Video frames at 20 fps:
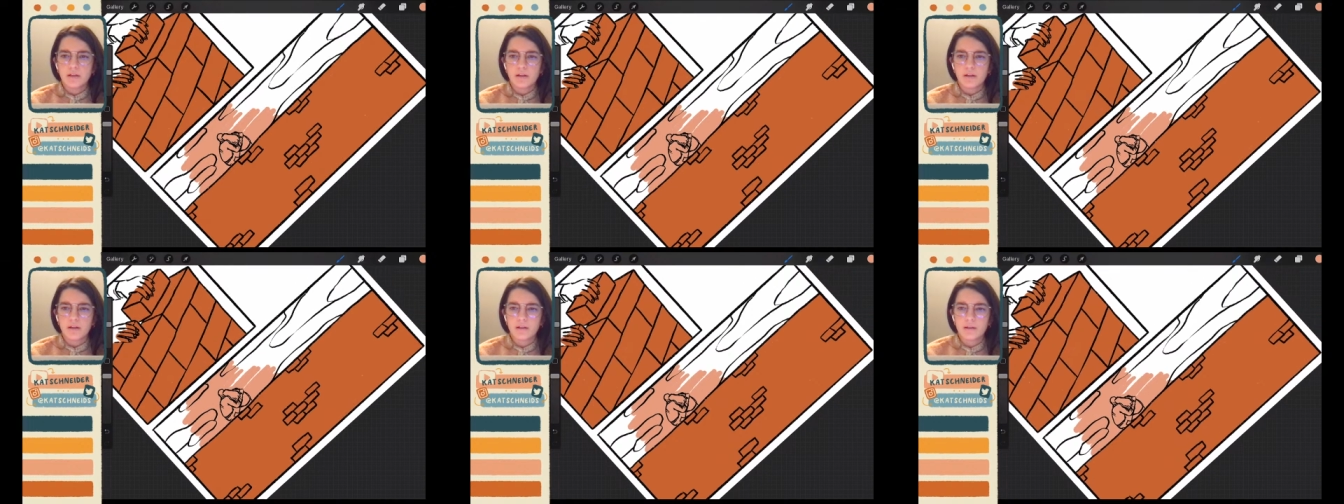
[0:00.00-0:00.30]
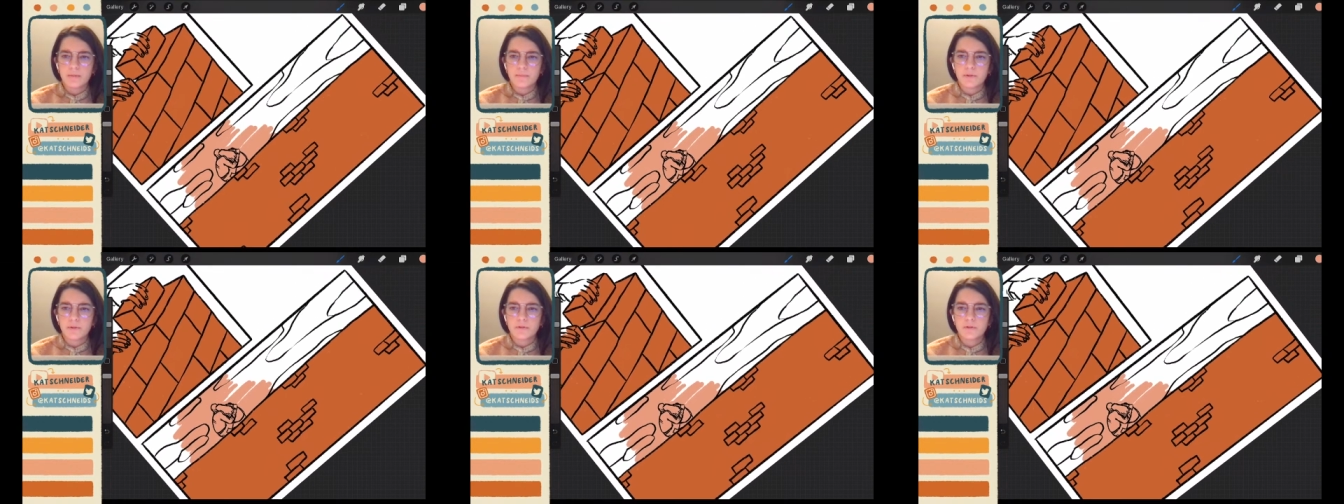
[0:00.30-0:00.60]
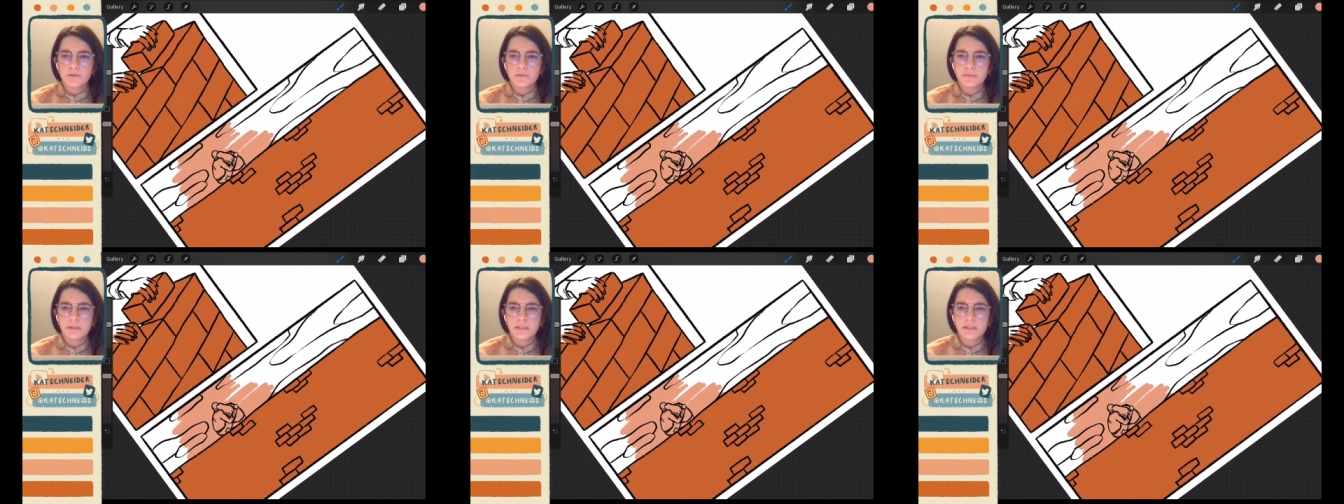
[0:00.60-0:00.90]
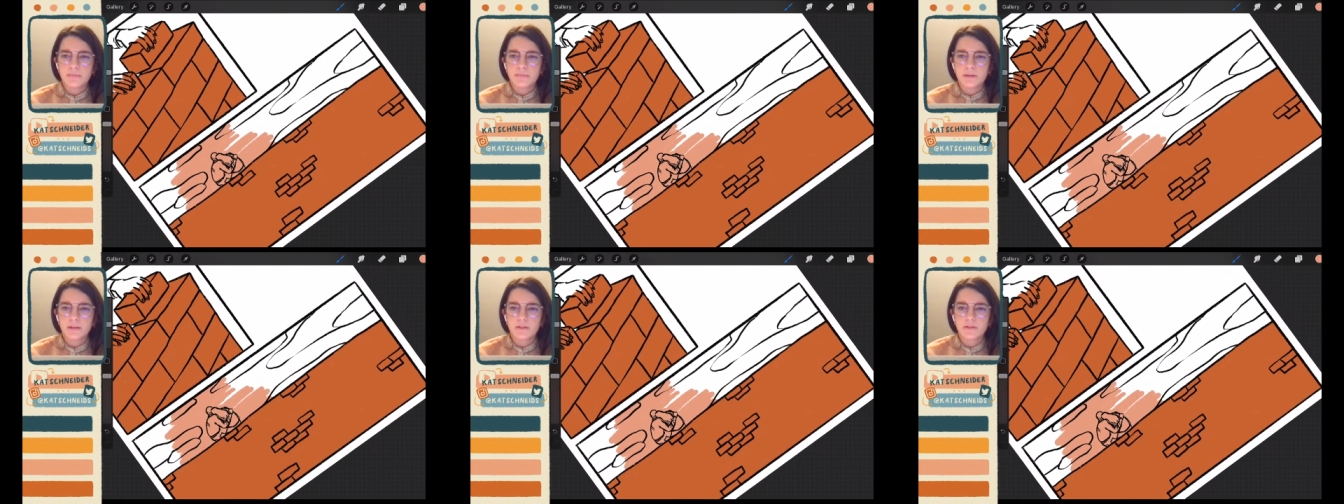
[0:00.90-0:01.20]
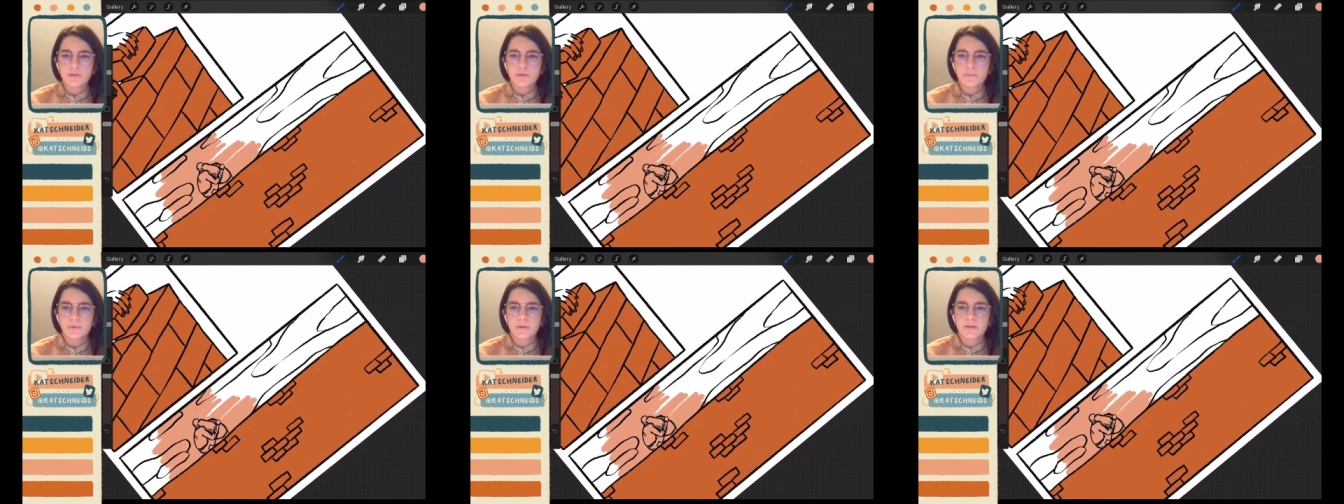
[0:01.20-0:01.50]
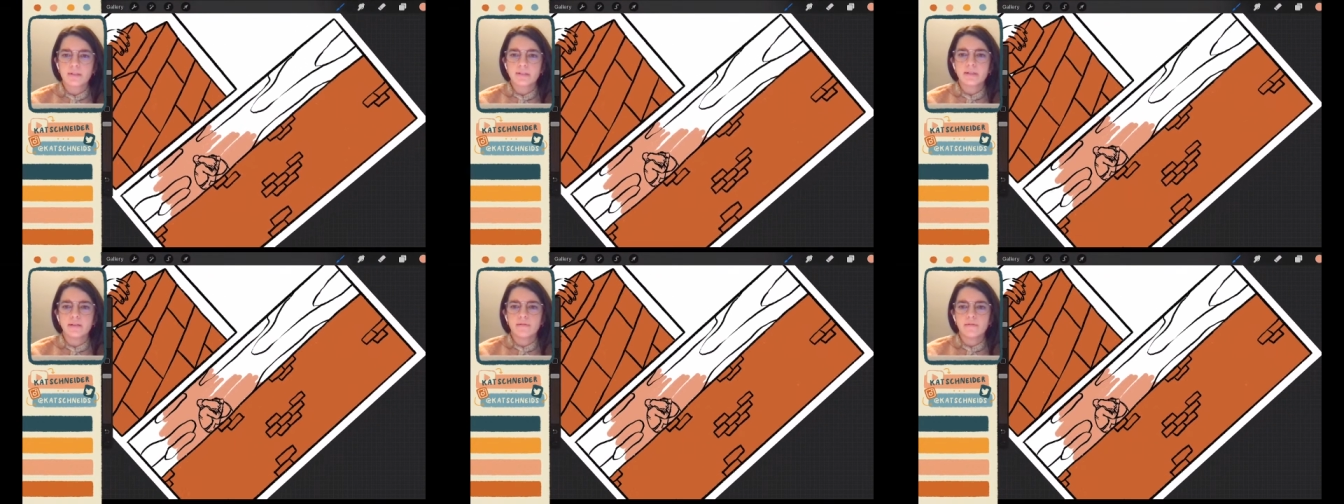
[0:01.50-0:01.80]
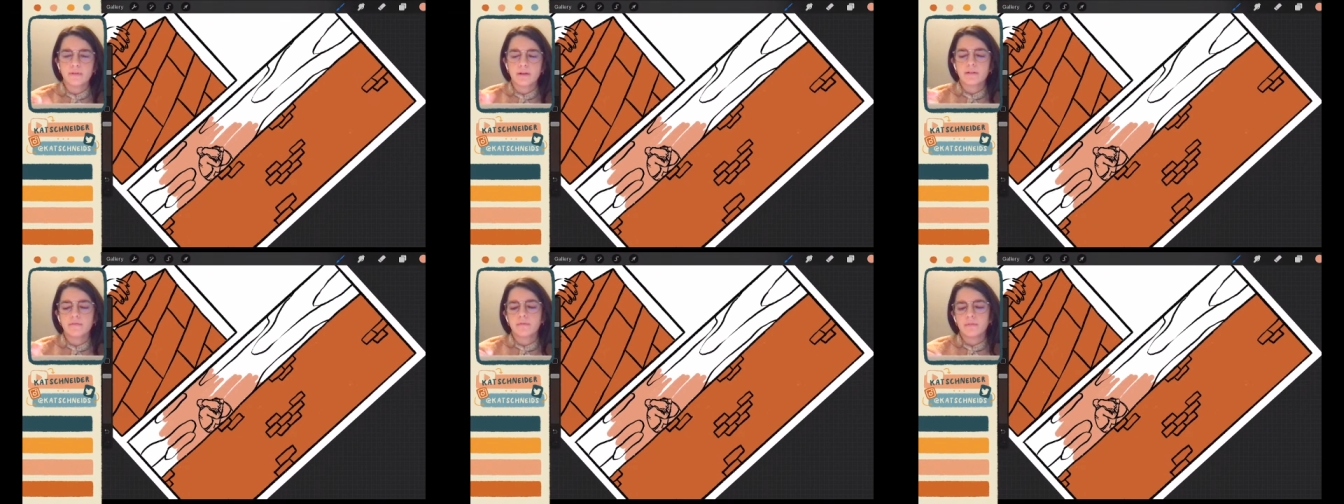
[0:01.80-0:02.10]
YouTube doesn't make it super easy to
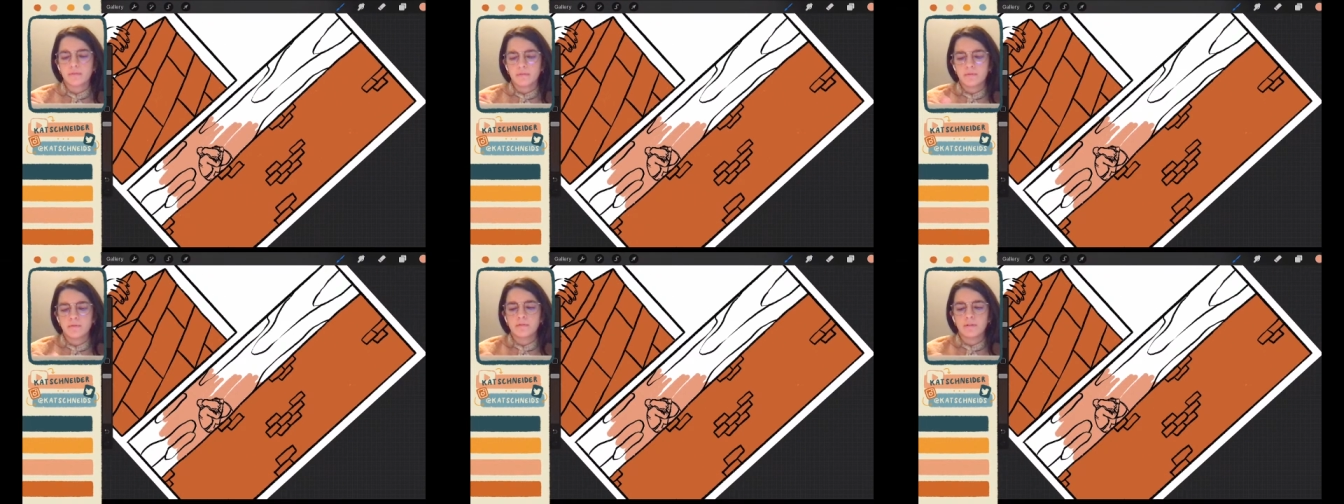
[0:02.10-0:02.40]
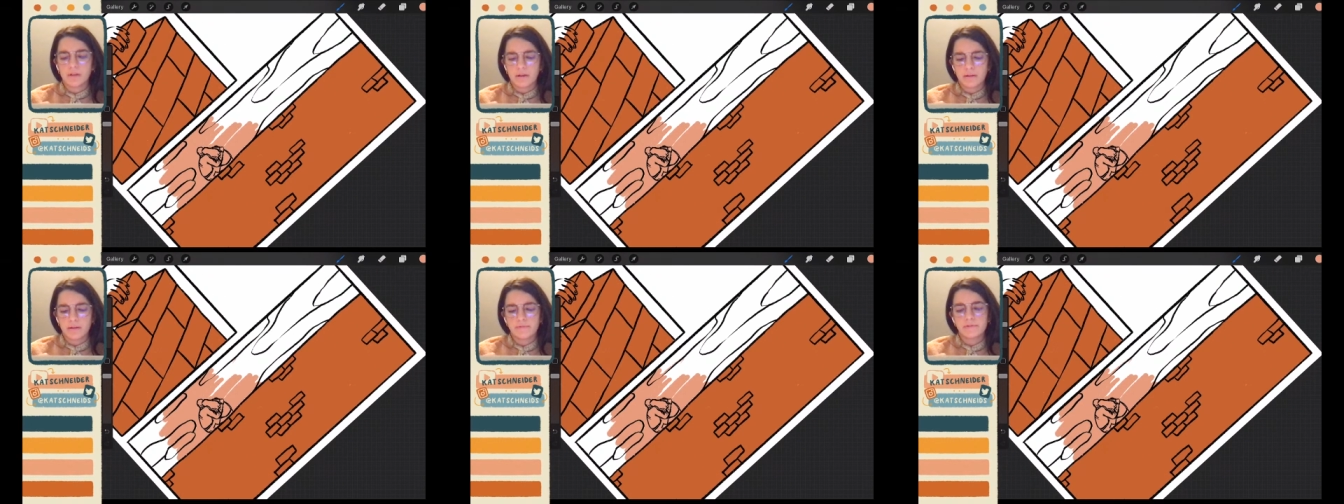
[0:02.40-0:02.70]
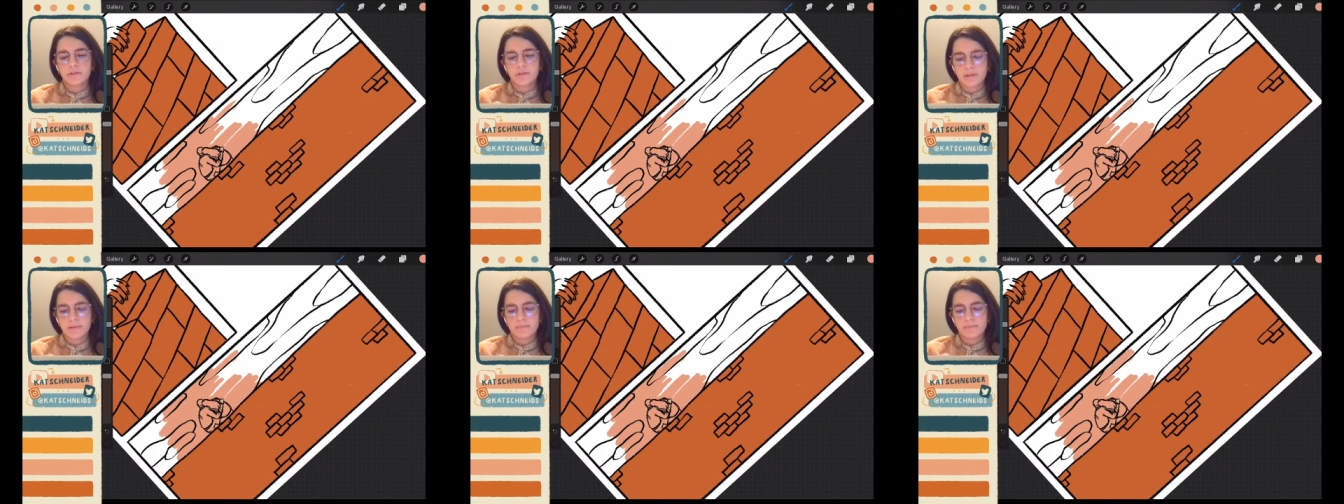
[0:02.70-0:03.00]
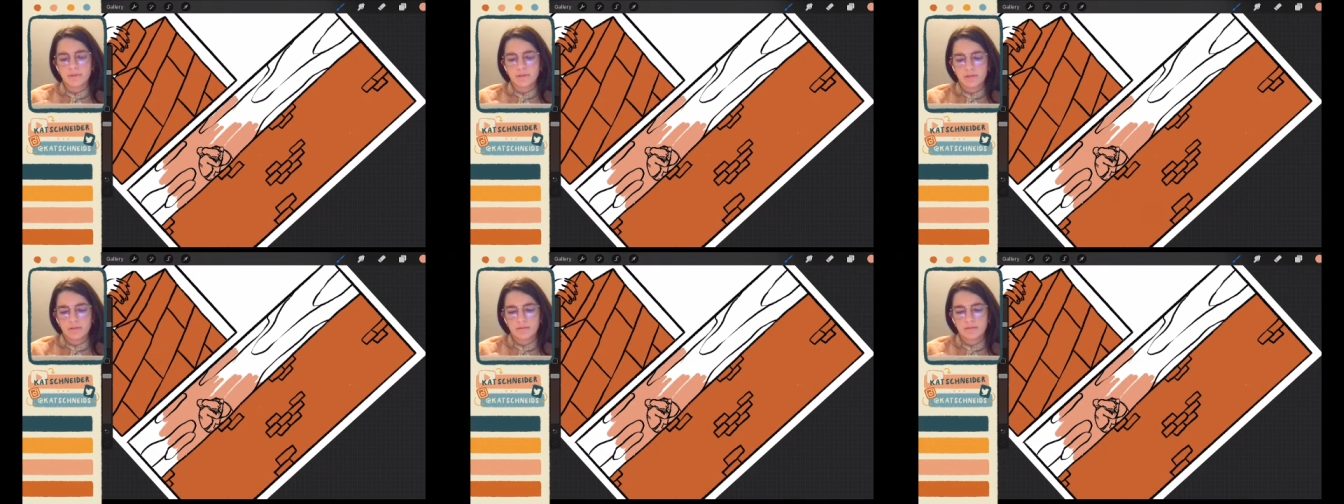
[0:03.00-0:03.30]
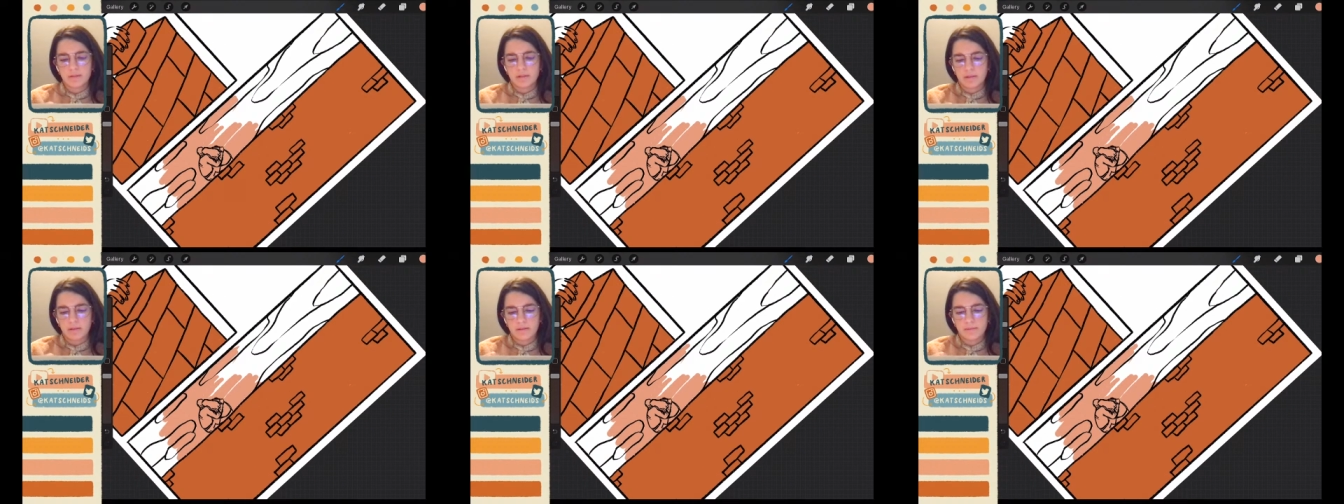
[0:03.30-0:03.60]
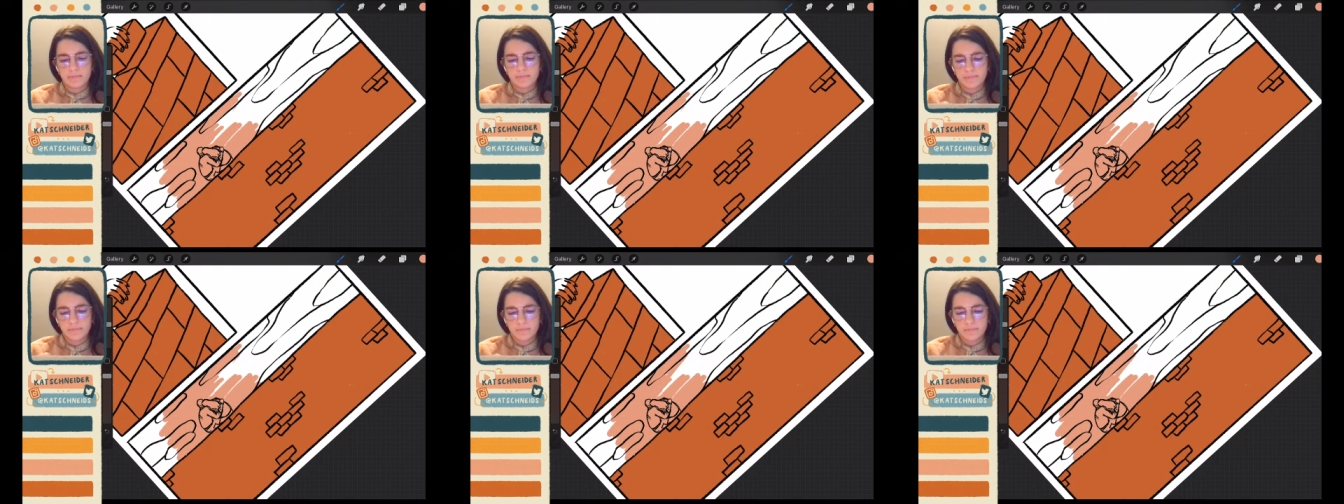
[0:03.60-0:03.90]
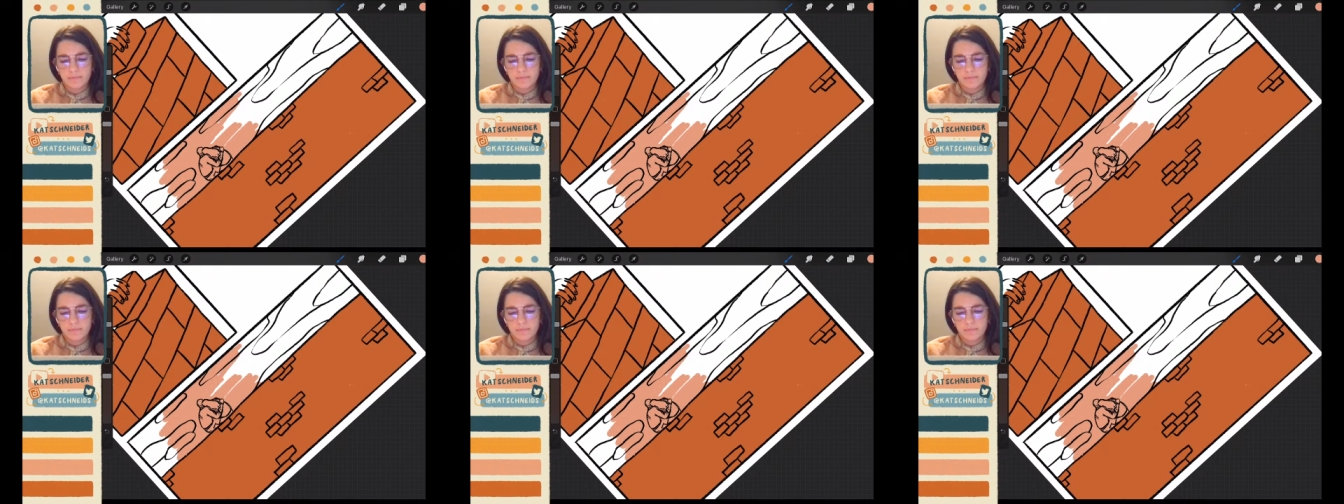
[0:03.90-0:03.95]
find live streams. Yeah.